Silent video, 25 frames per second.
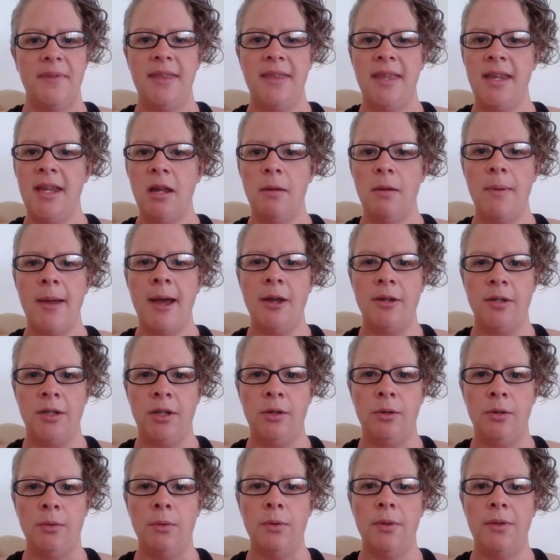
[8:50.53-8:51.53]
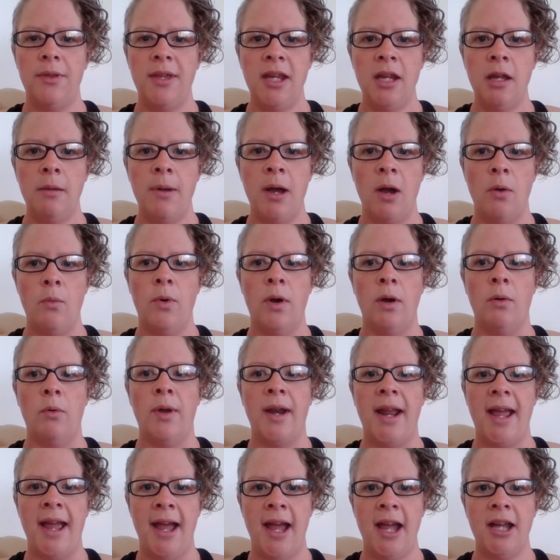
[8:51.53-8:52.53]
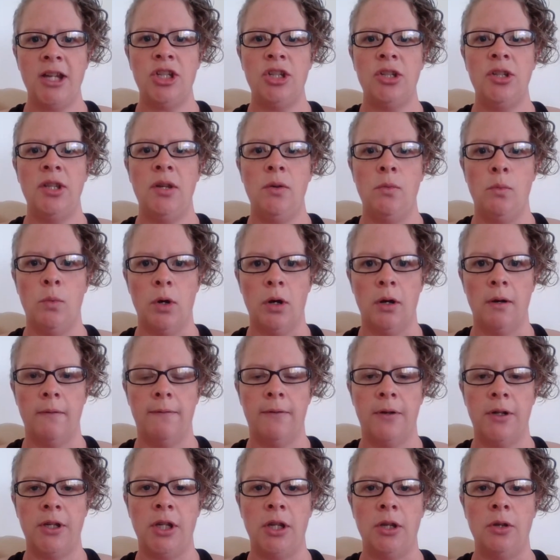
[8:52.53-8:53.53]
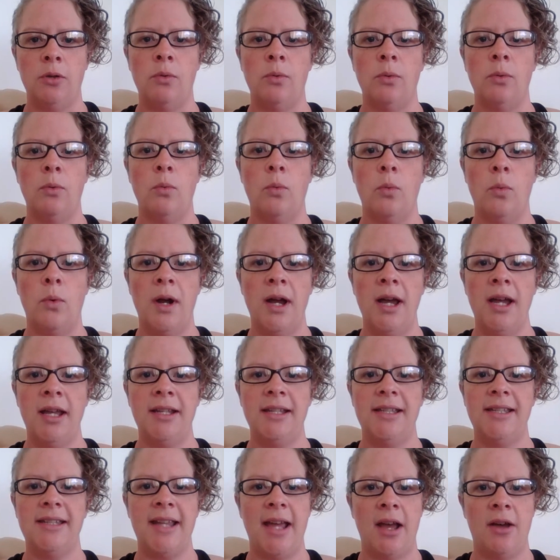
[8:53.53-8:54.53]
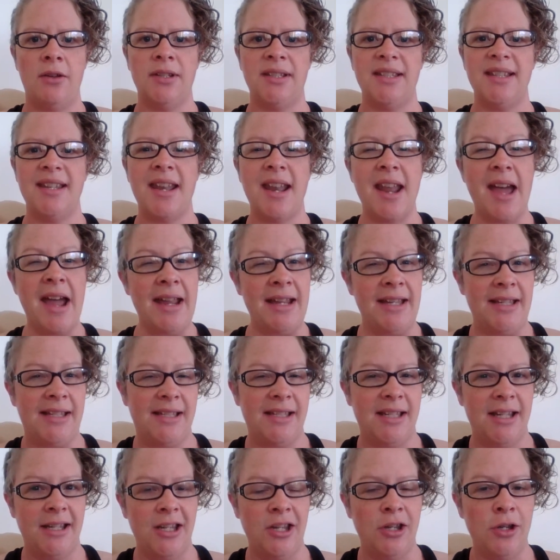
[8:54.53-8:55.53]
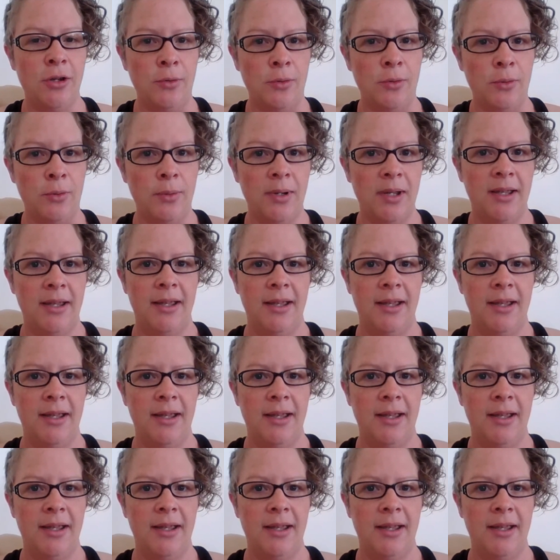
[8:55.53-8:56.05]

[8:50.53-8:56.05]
think about you. Think about what would actually work for you. What sounds nice to you?